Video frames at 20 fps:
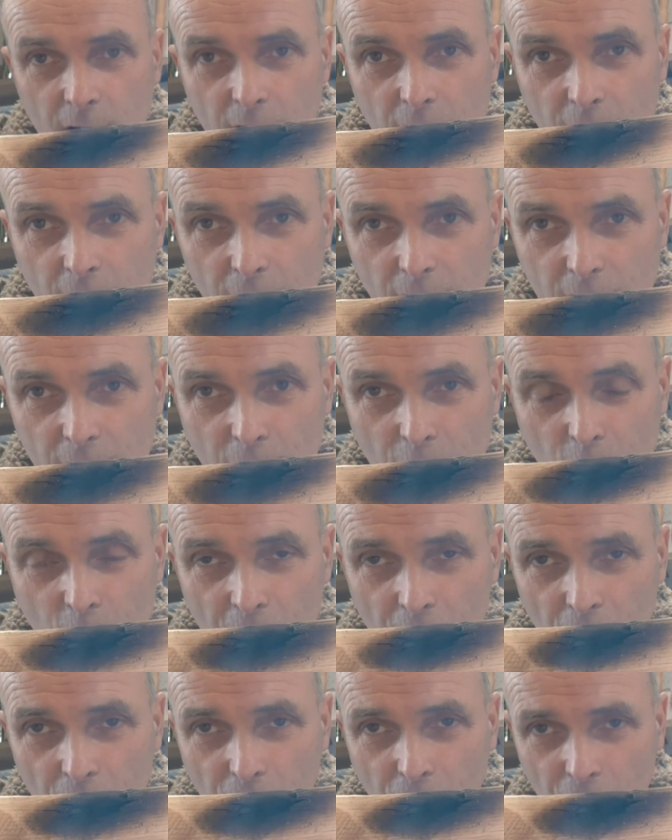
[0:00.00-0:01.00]
It went
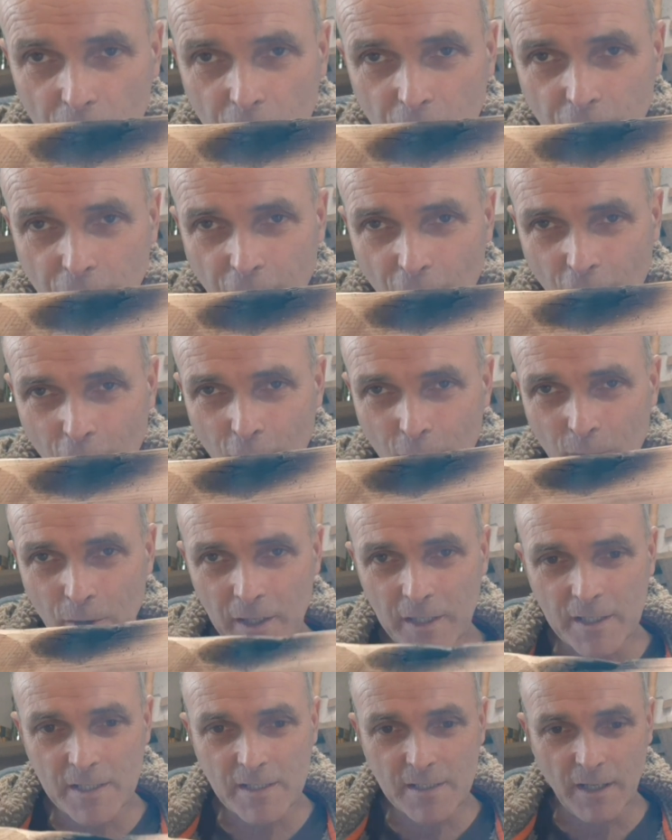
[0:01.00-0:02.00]
off like a firework.
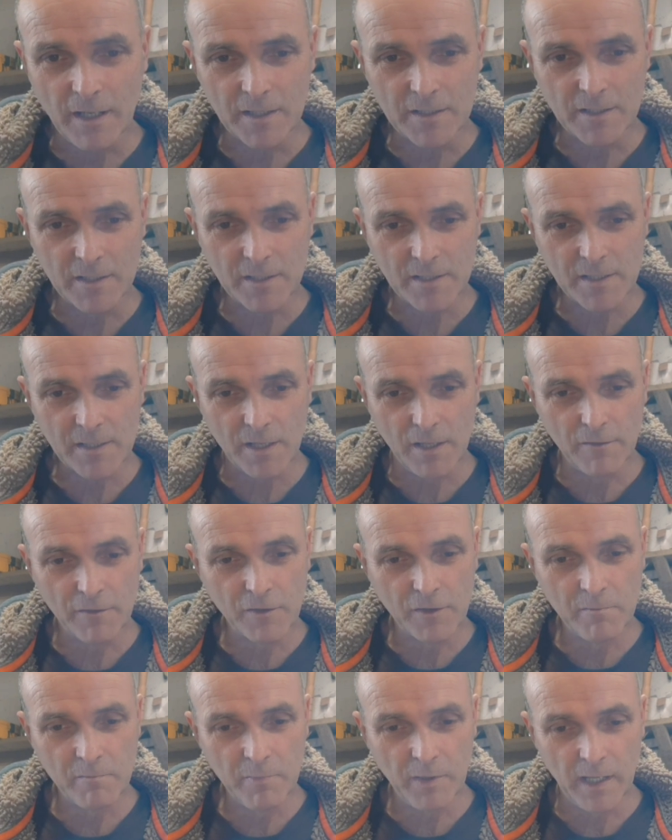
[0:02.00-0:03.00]
It started to
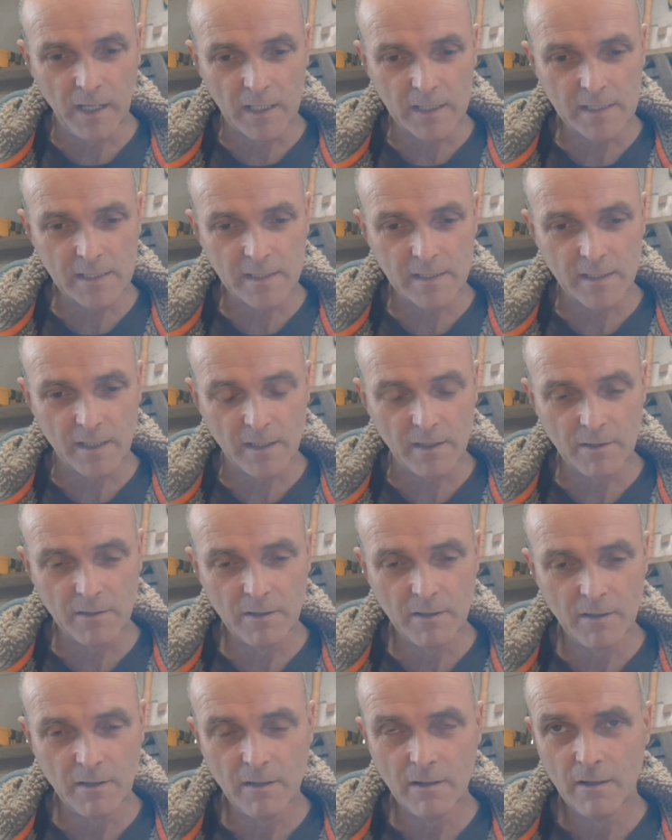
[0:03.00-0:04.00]
self-combust. So
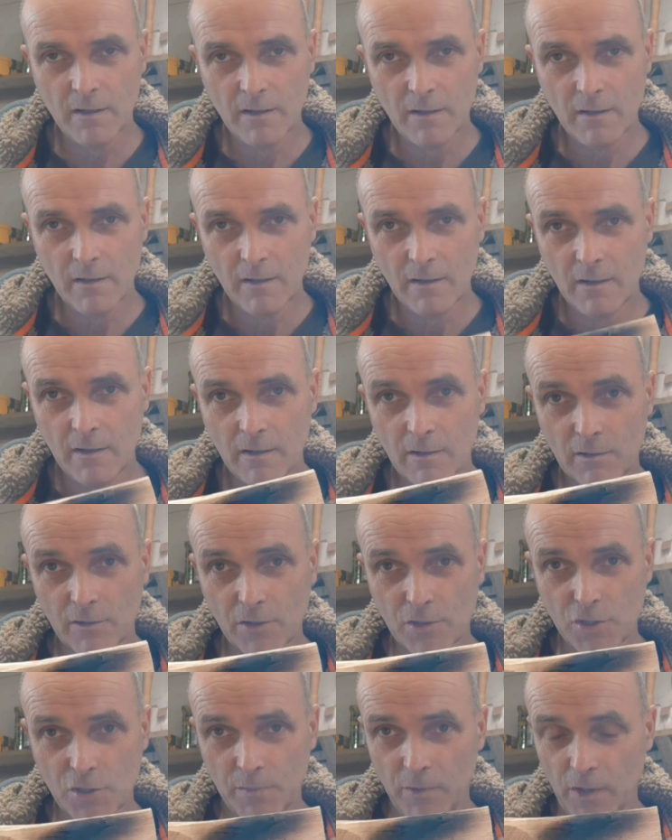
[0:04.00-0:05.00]

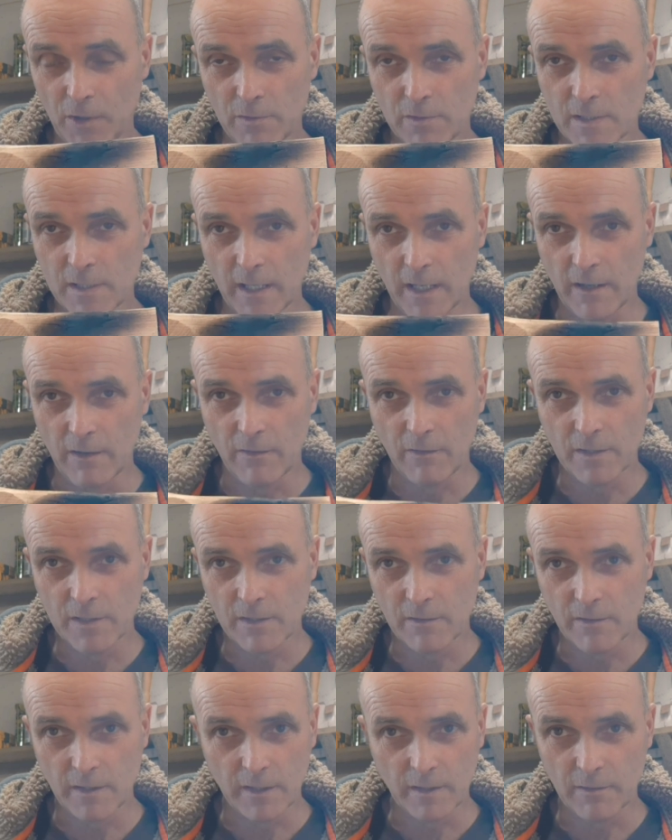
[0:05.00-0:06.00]
good job I was there. I was
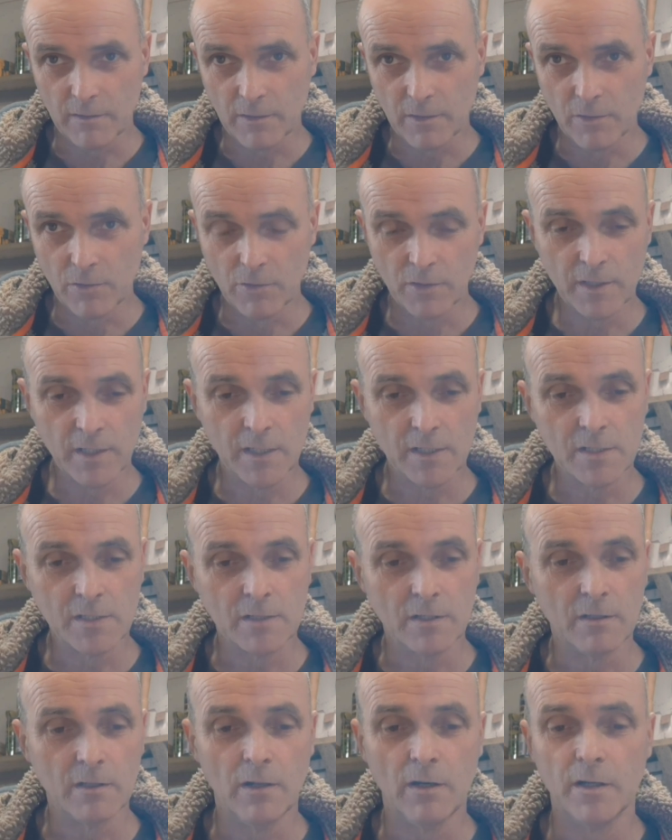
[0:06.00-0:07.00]
waiting to call the kitchen
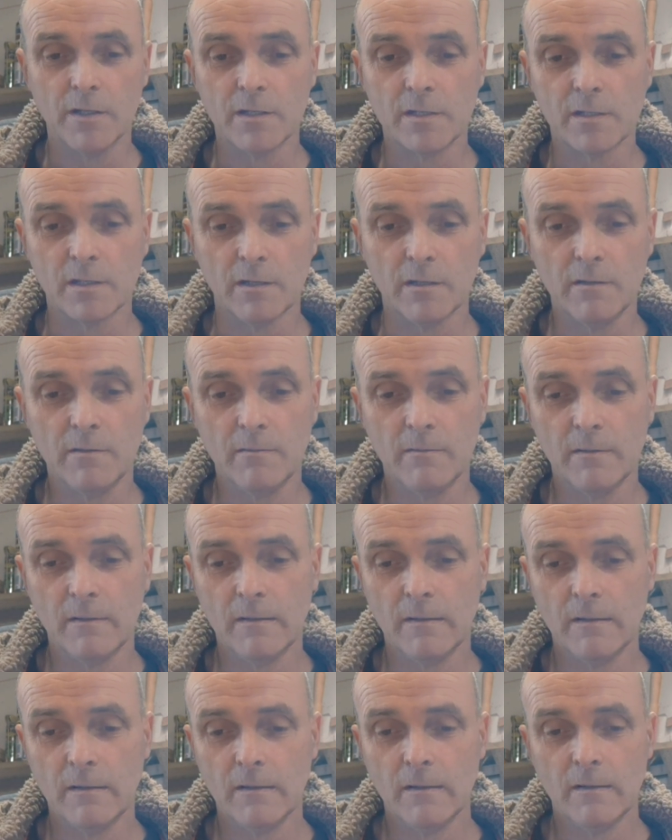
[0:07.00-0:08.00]
alight. So
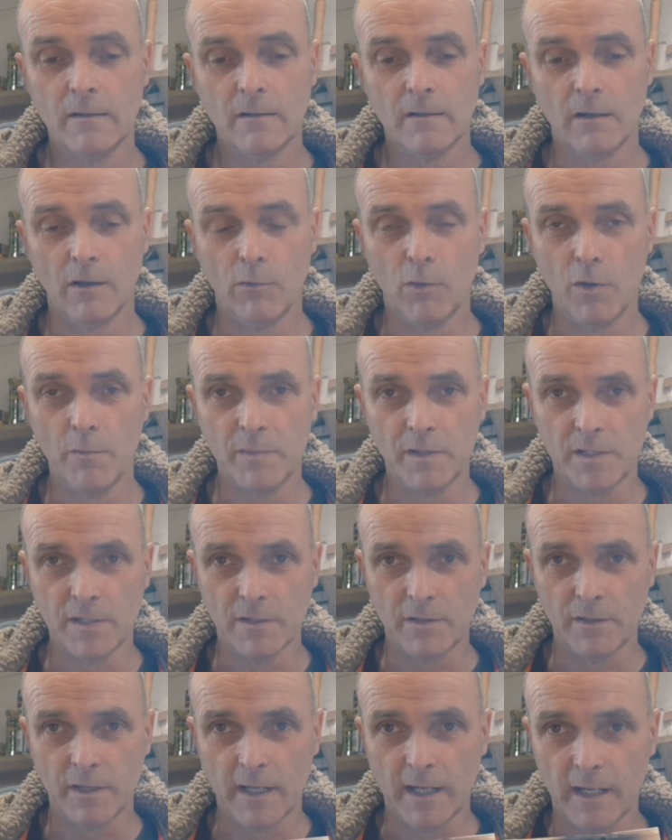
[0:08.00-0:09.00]
I won't be
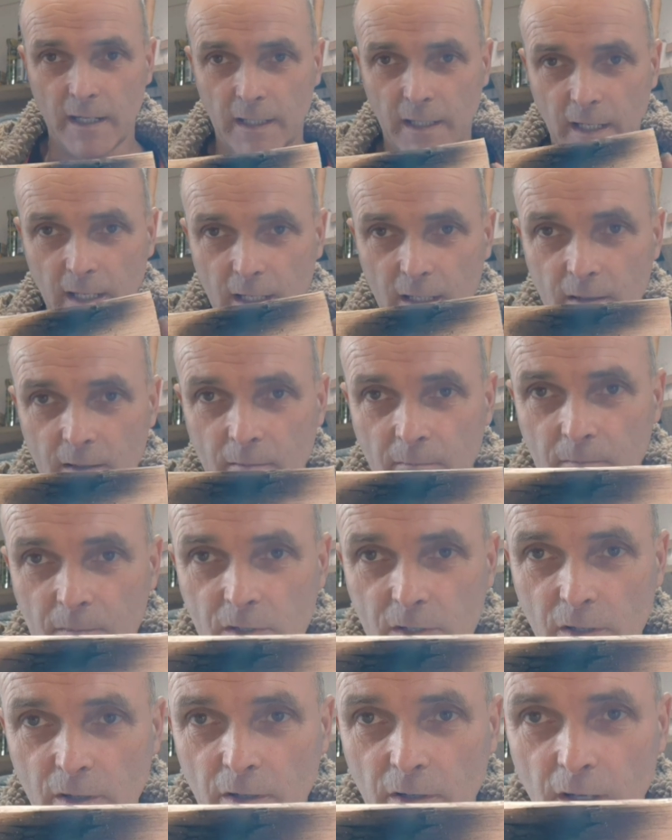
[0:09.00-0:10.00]
doing that again.
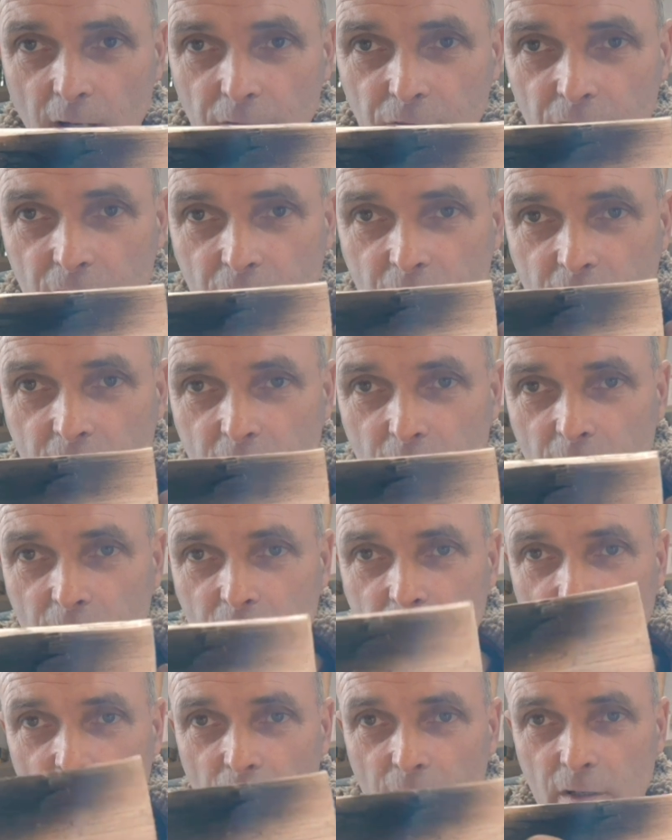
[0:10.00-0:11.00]
So I'm gonna have to see where it's
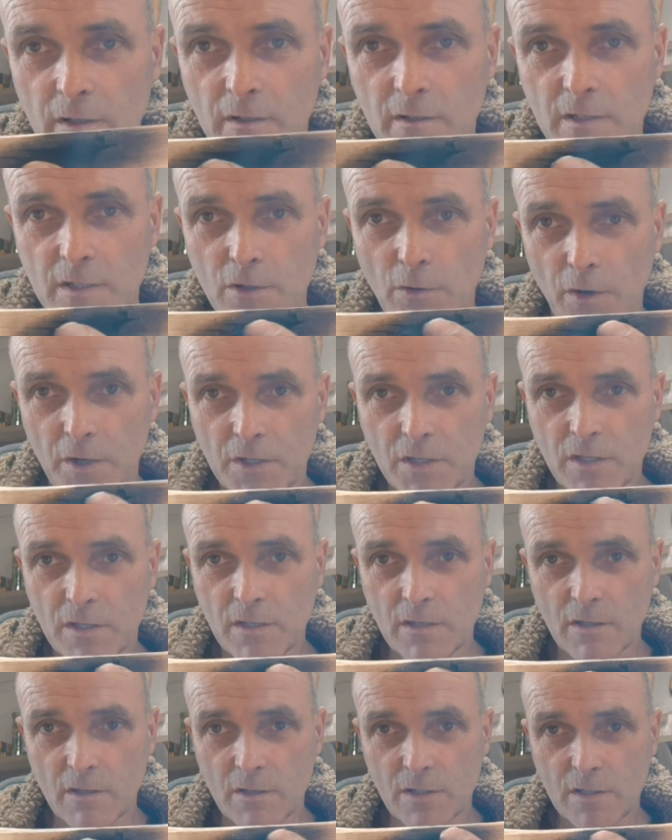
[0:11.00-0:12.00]
got. Until I
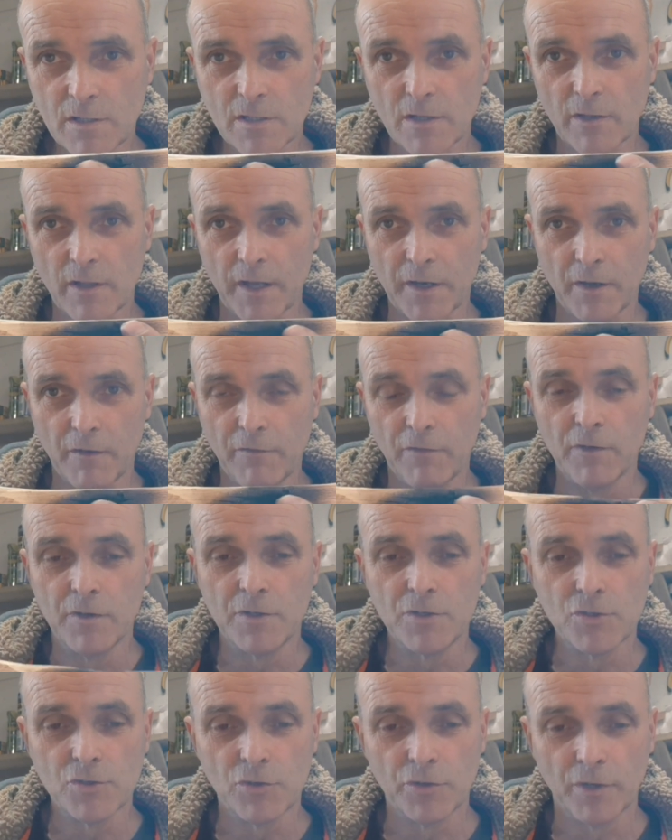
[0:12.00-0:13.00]
took that off with a
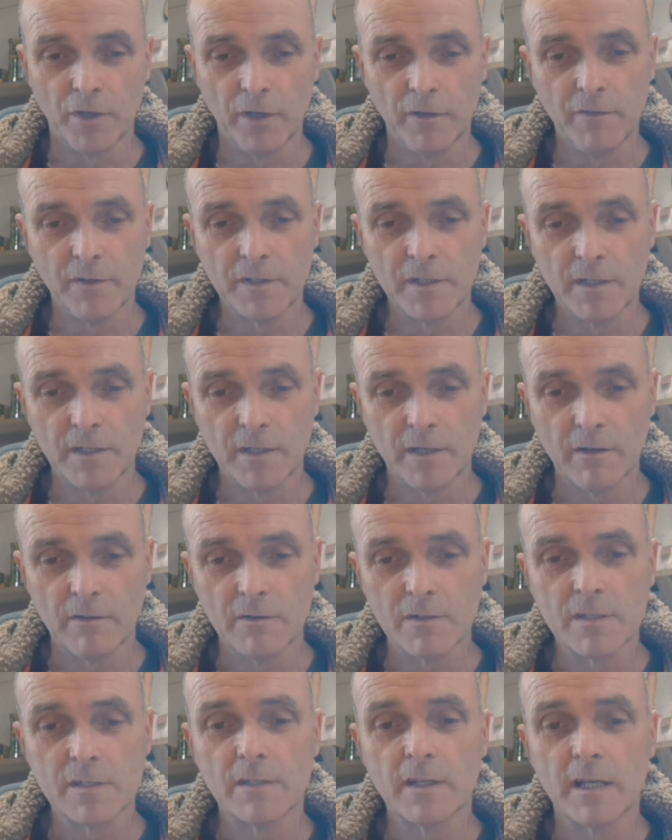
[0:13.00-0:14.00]
draw knife, I didn't know it
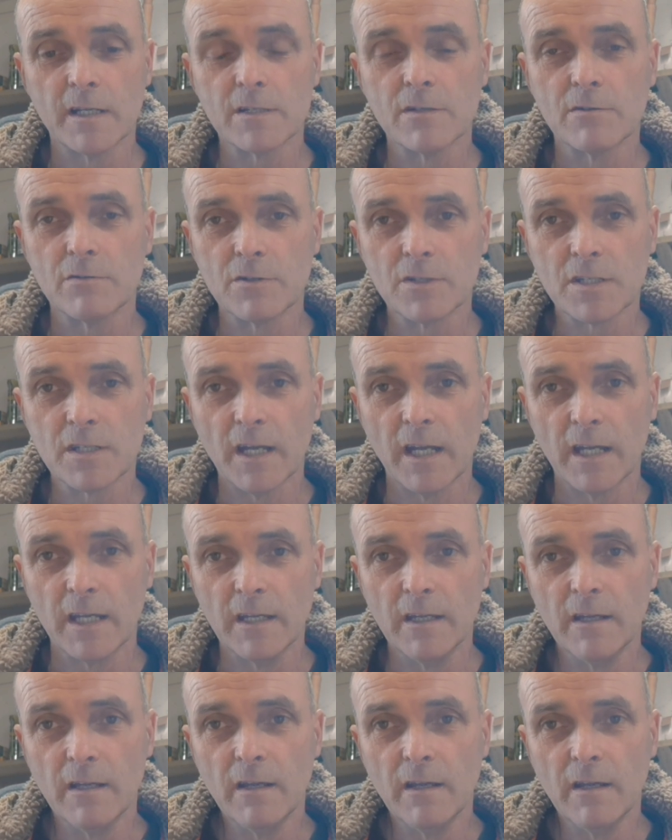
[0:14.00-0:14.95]
was in that sort of state.